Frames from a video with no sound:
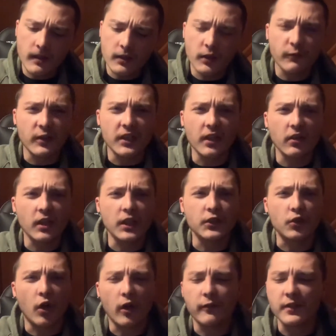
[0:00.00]
the vanilla and
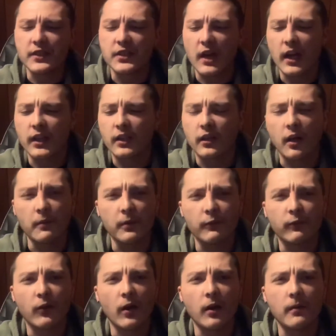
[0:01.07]
toffee's kind of coming
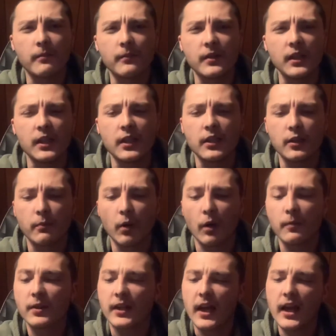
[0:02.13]
from the the
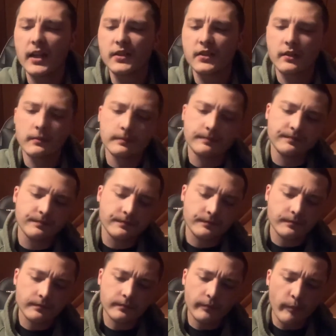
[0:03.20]
bourbon cask.
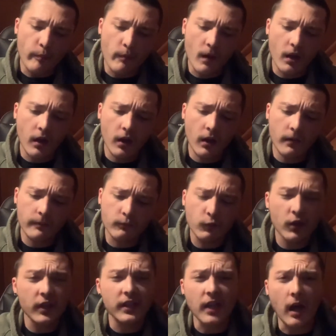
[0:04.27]
Um,
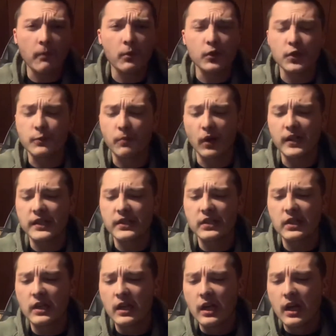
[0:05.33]
really not much spice.
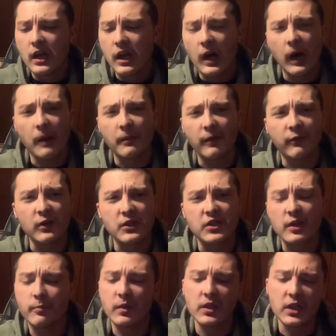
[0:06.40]
Um, if you
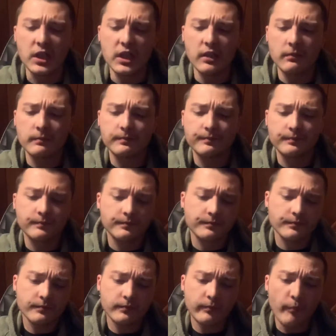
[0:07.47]
sip it neat,
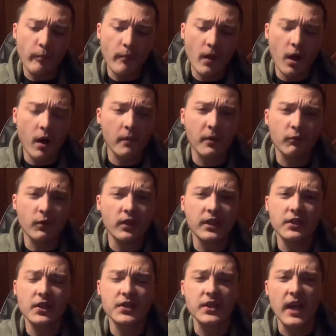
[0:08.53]
um, it really
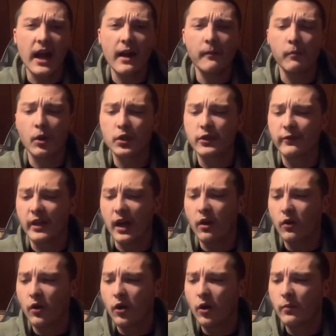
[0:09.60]
doesn't have much of an
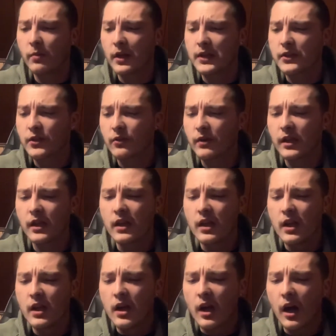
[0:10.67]
alcohol bite to it.
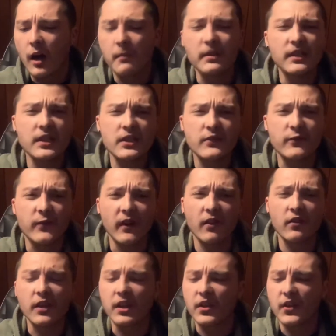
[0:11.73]
Um, it is
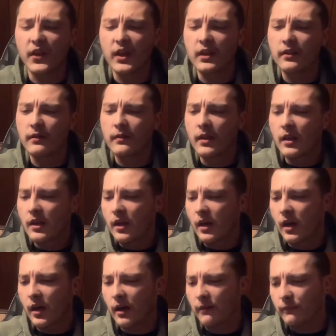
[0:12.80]
fairly thin
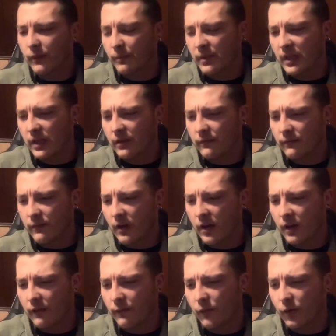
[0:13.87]
um, for being
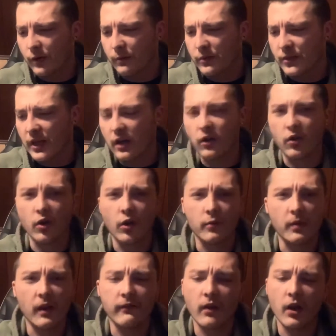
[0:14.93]
40% uh, alcohol
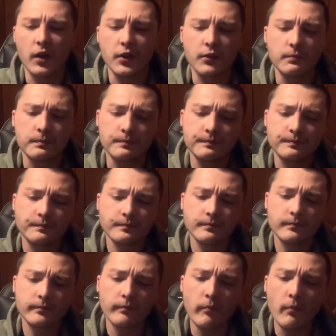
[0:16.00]
by volume.
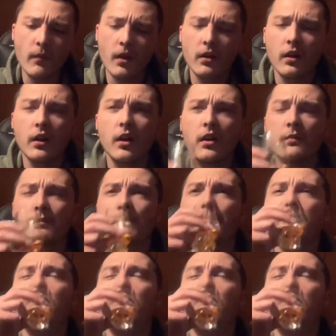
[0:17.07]
Um,